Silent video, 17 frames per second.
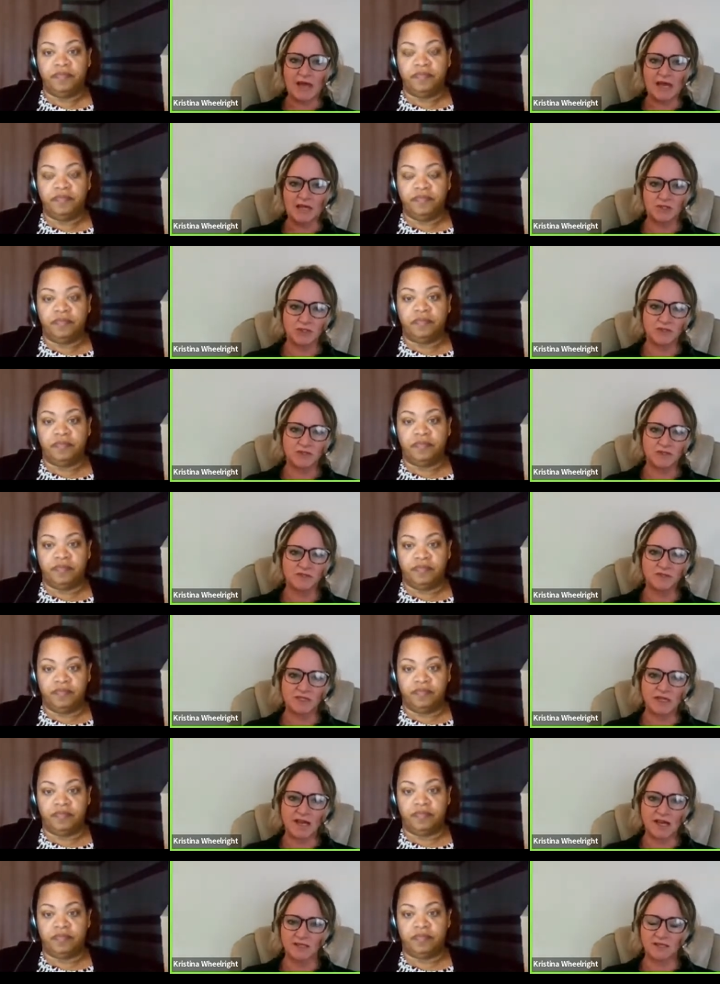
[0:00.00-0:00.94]
Speaker 1: Bachelor's of
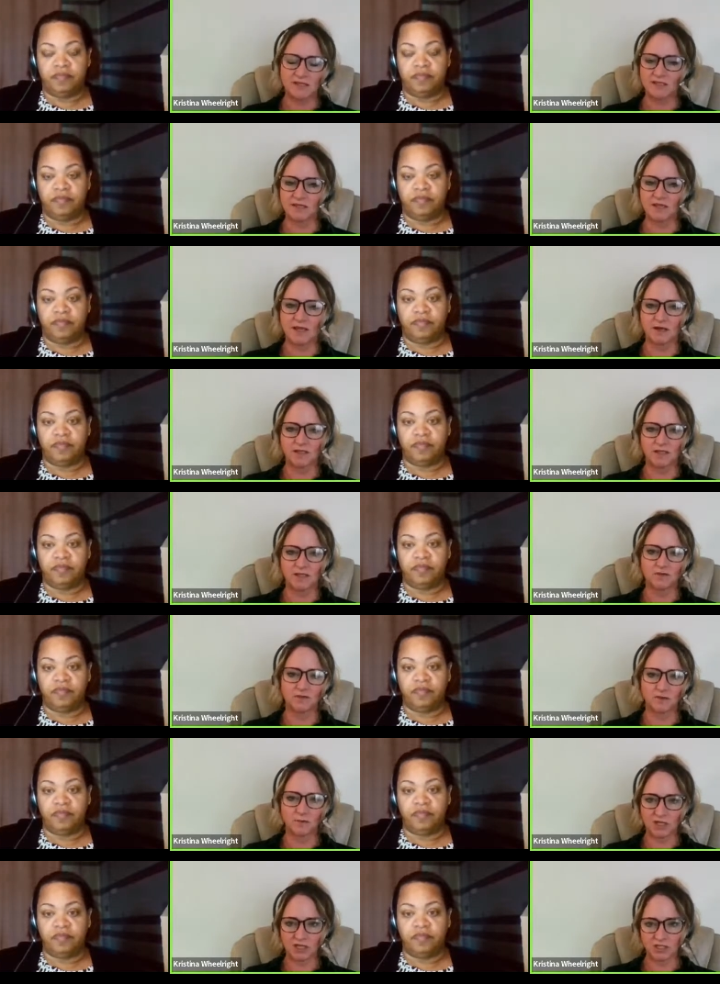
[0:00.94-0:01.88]
Science in Health
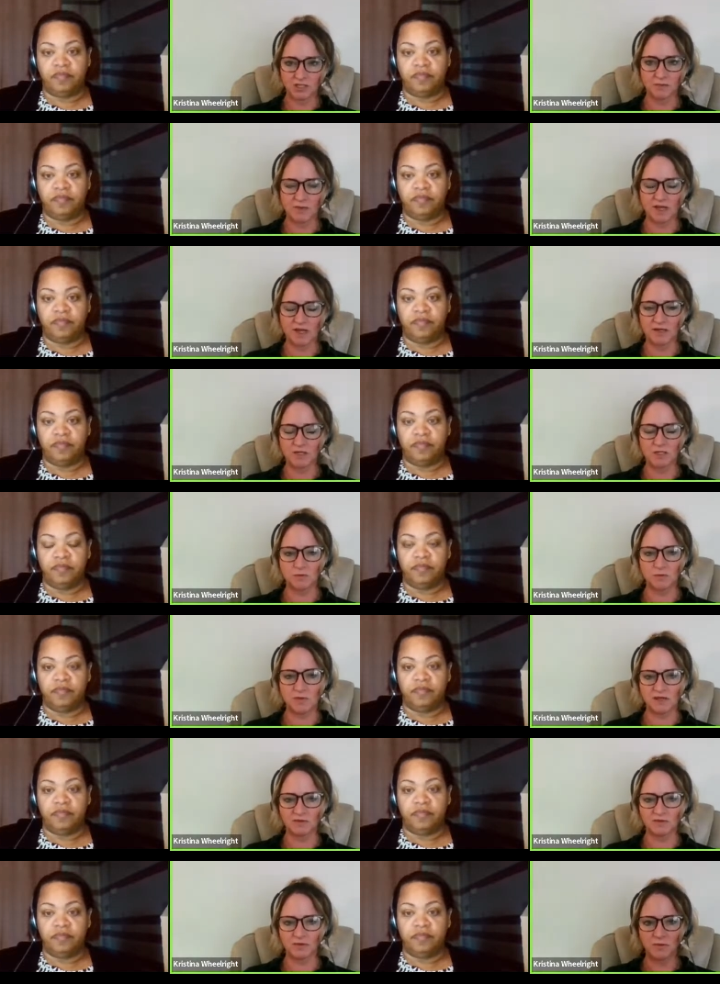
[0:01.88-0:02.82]
Information
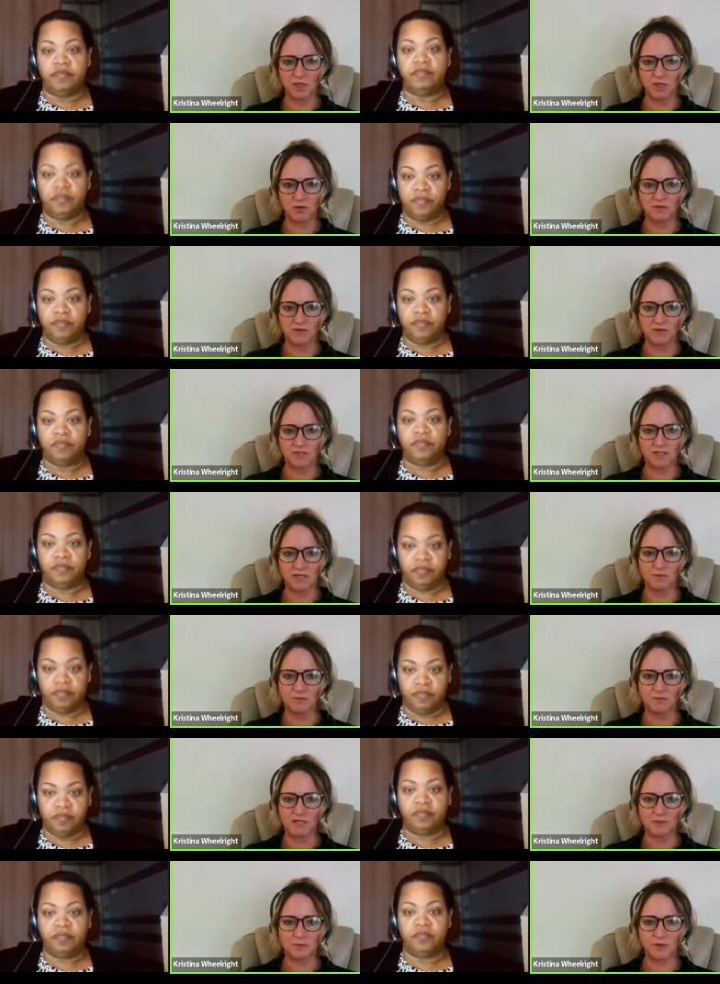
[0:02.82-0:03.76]
Management from the University of
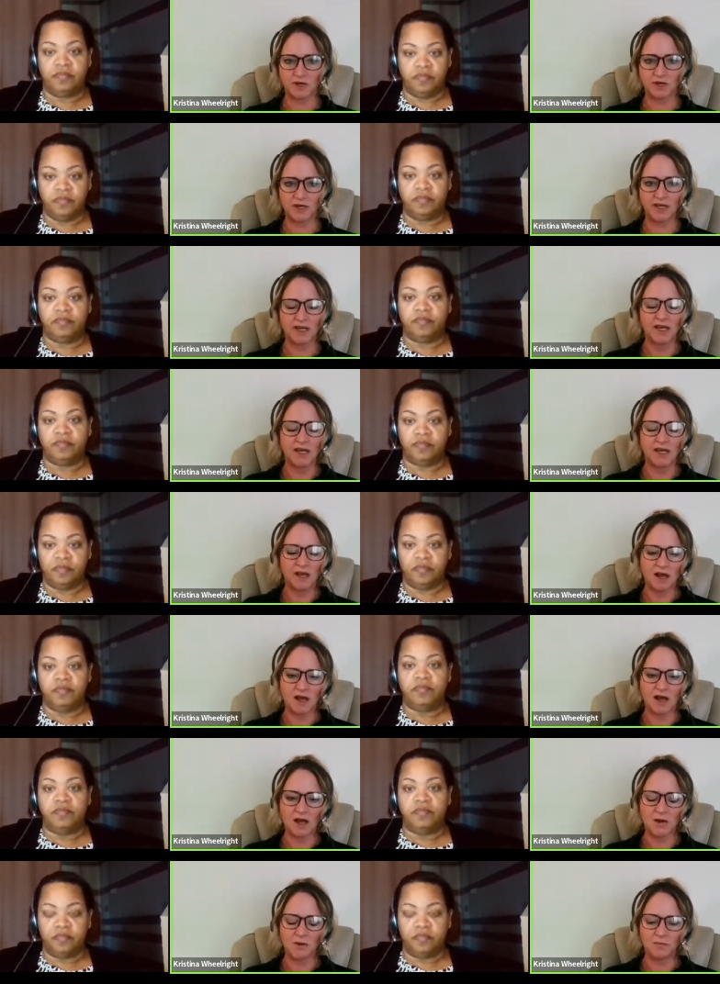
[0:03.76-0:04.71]
Pittsburgh.
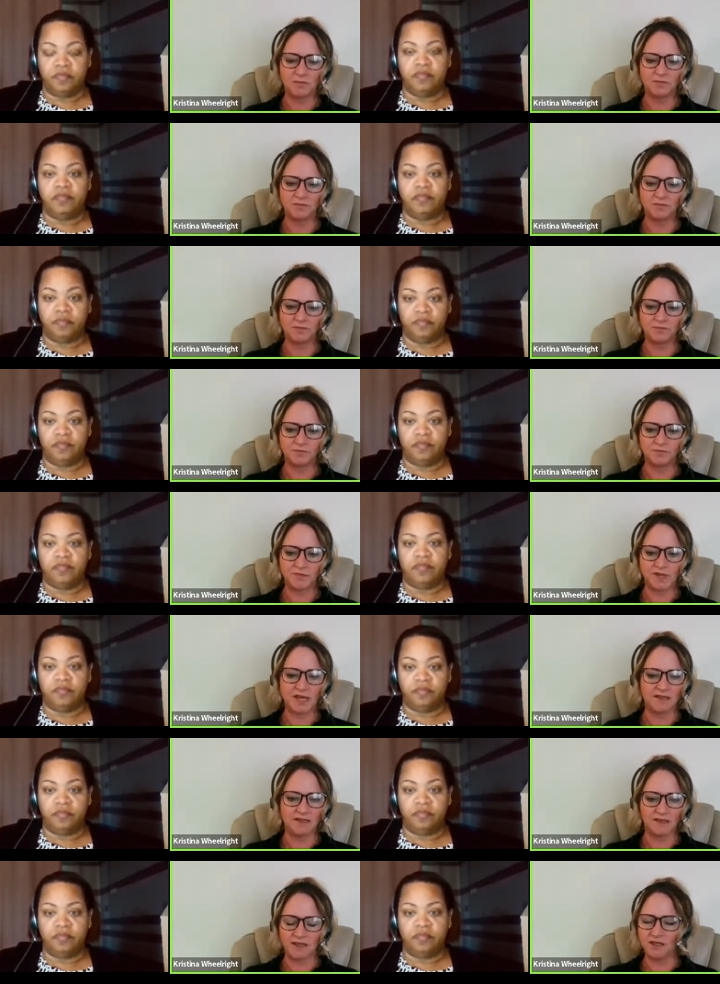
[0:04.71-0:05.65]
Um,
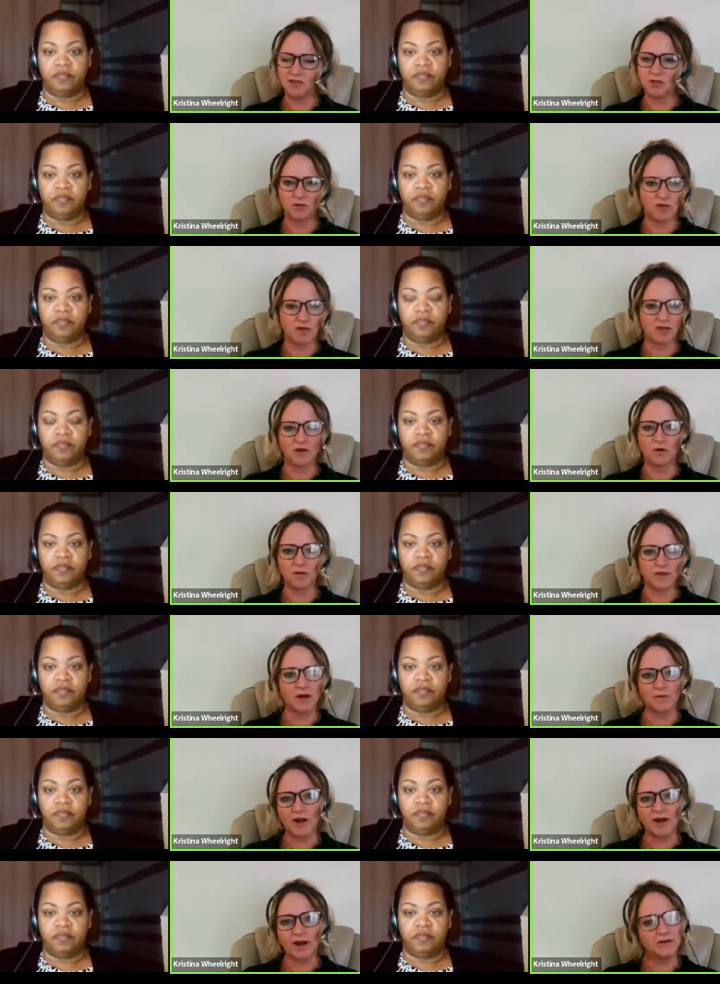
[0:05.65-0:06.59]
and, and you can go
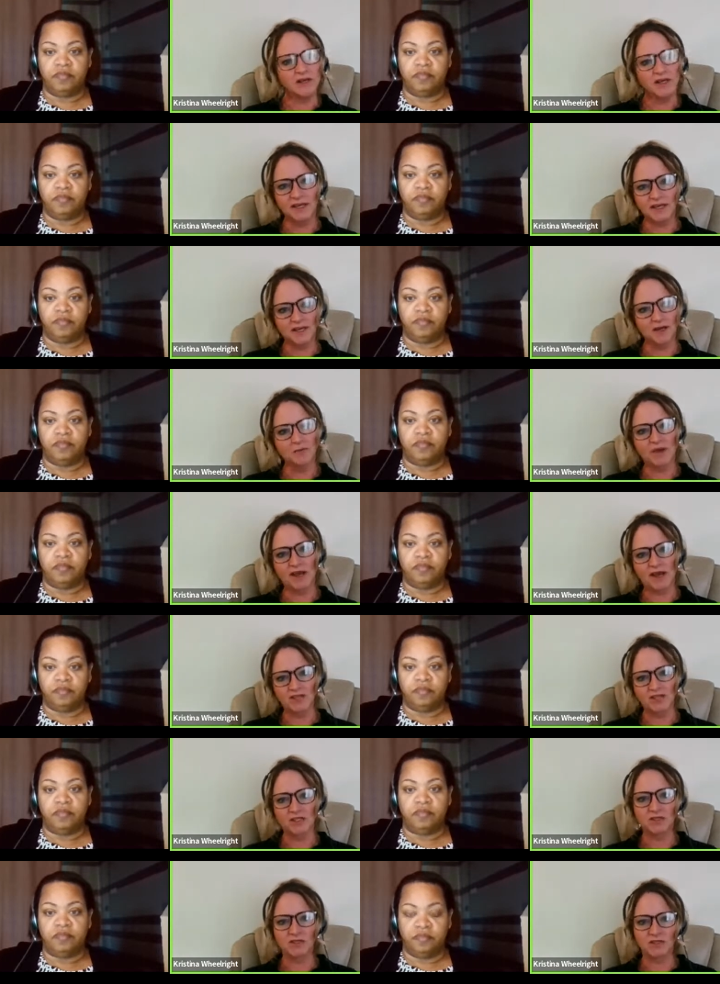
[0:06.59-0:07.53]
that route and get a
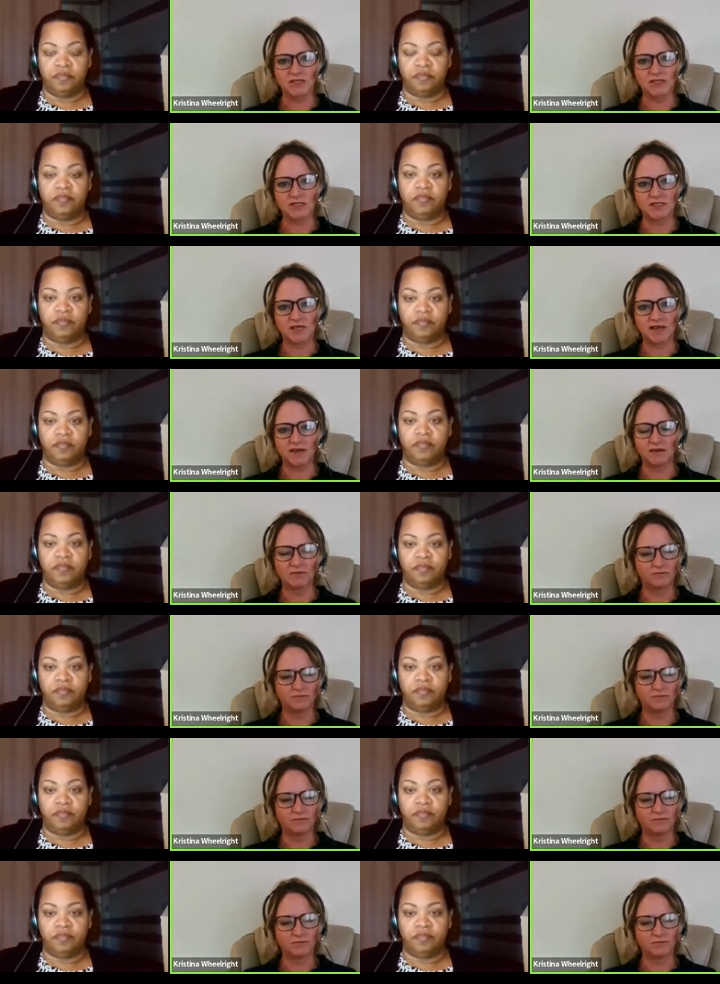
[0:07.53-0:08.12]
bachelor's. It's